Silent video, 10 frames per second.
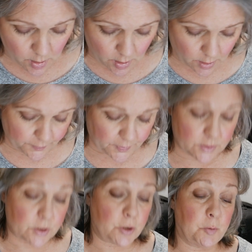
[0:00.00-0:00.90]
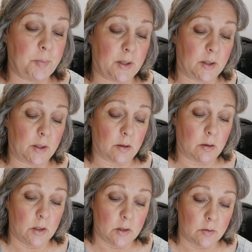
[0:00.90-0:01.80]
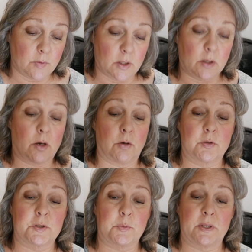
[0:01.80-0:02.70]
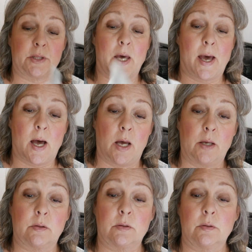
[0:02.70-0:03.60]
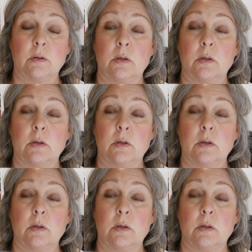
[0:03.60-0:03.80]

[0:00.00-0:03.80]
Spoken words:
the tubing that goes with that